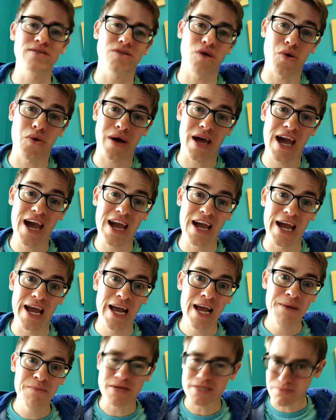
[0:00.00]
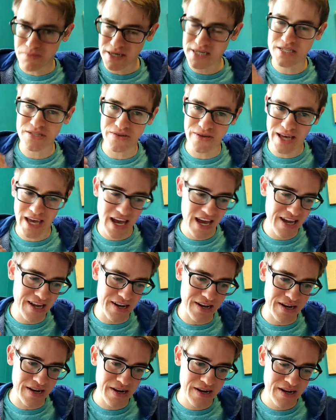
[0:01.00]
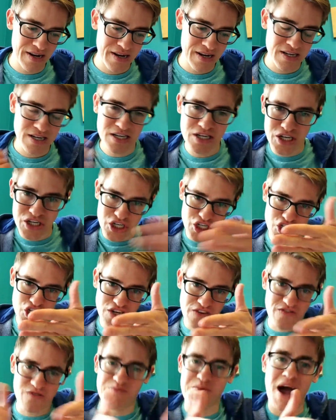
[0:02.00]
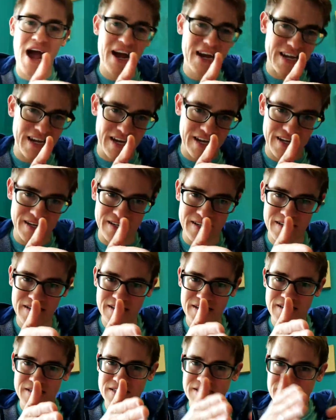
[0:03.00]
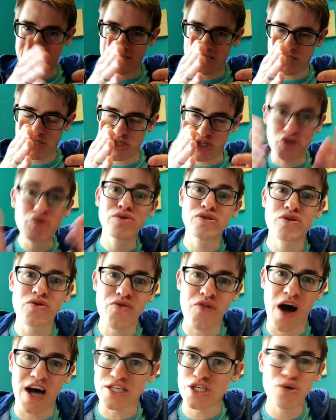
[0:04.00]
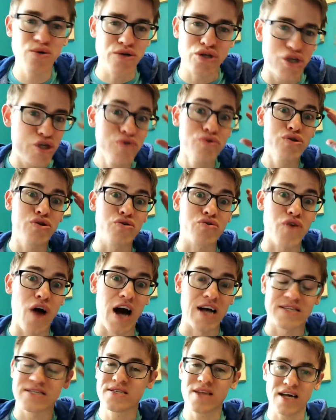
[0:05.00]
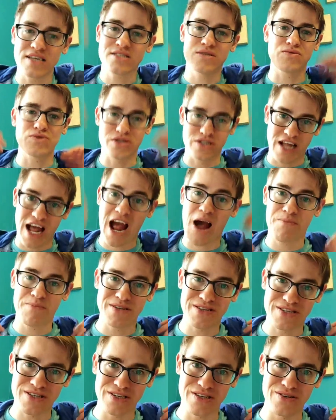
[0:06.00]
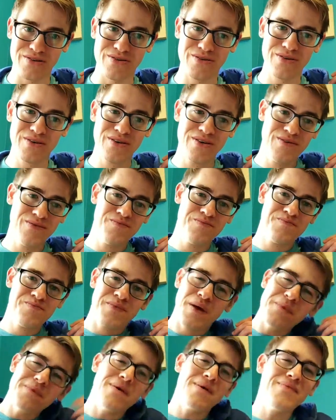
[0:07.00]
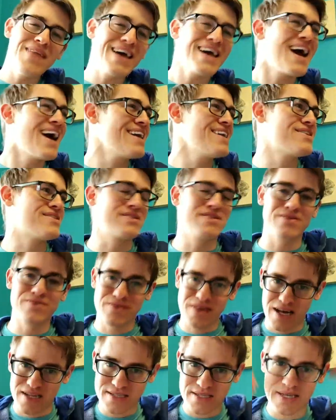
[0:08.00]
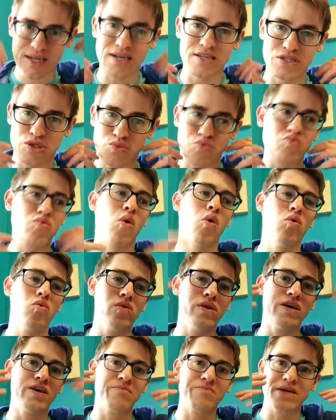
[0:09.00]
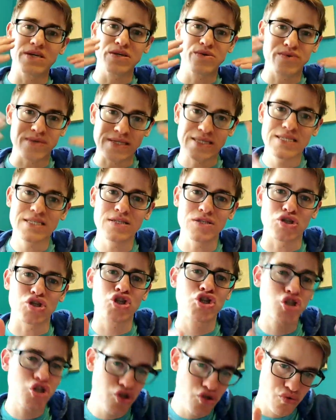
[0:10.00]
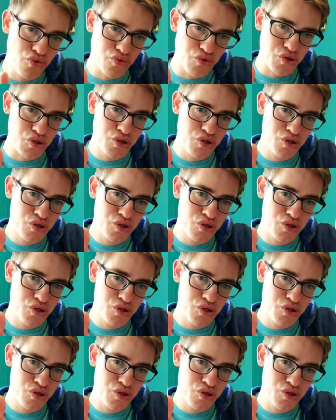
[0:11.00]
are okay. But as much as you can, shift back in, choose your thoughts. You can choose your thoughts. Thoughts don't just happen to you. And they kind of do. Thoughts kind of just roll in, but you can still choose